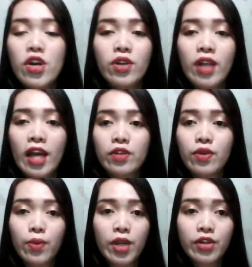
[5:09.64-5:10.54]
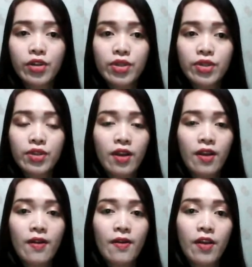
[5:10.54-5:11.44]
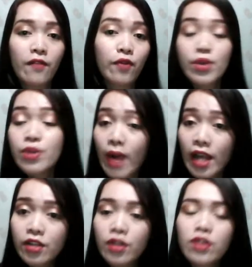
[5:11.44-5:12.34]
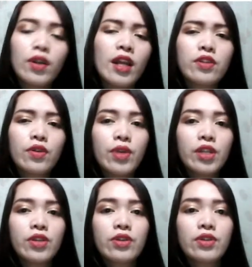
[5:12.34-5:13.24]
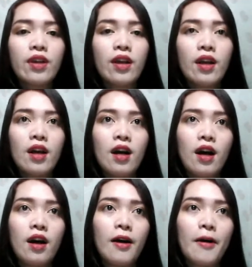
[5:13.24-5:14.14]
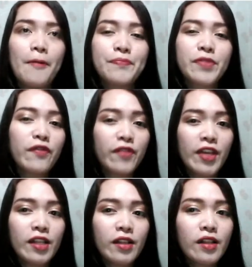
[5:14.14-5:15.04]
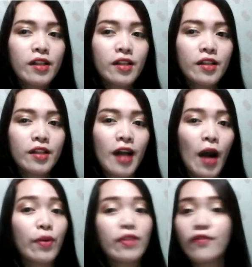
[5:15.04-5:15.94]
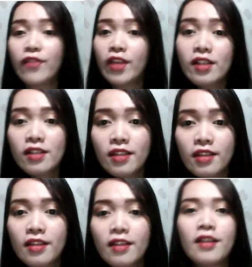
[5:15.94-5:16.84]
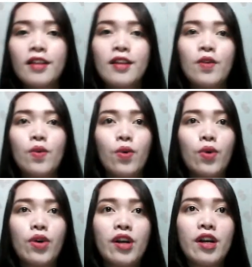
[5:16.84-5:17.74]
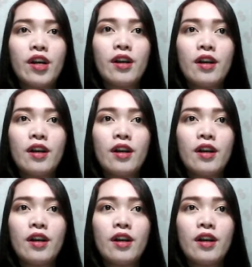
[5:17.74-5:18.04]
you let your readers, if you're the writer, you let your readers feel how it feels, or